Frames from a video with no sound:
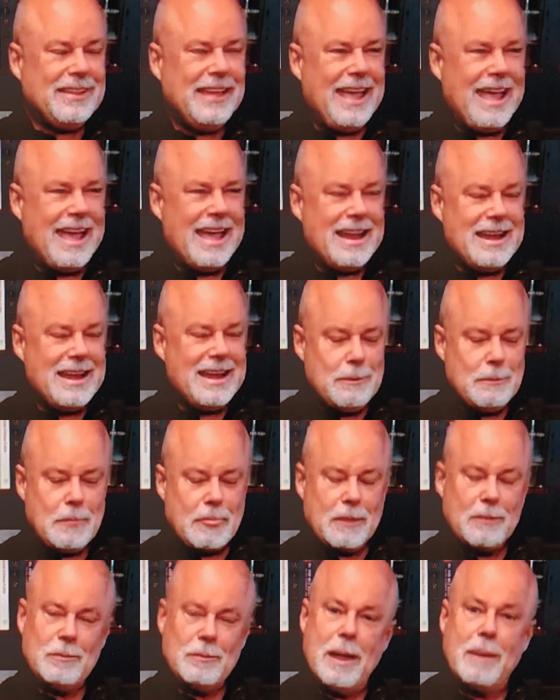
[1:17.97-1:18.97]
And
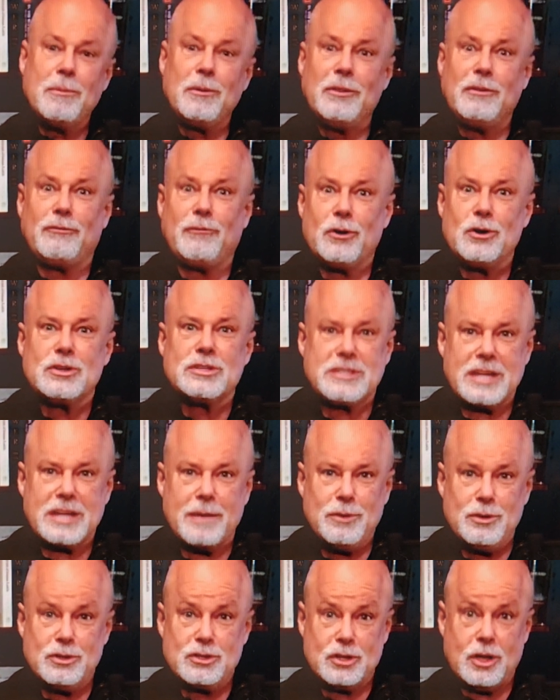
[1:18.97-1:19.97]
remember the first
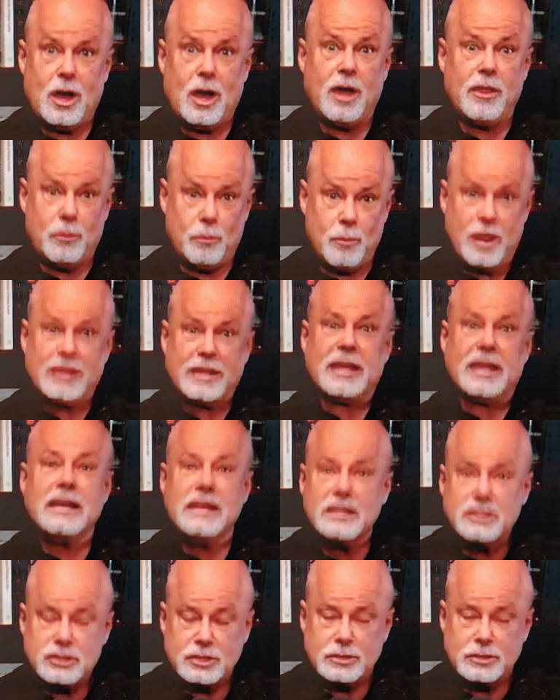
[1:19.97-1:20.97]
time you saw the
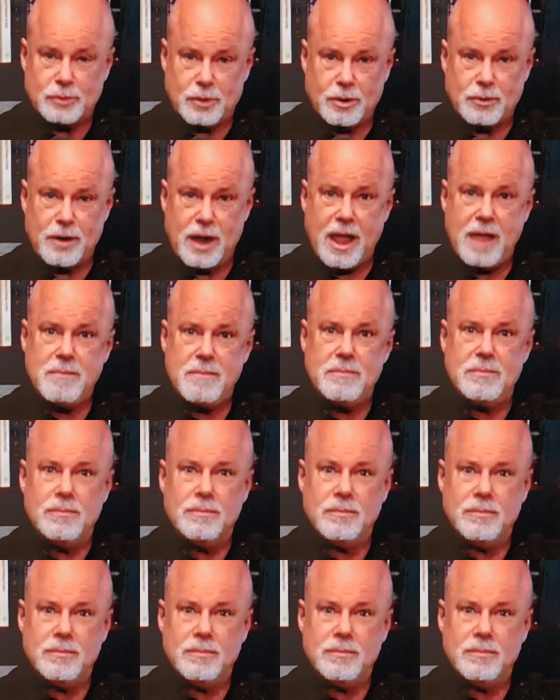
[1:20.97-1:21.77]
recognition program?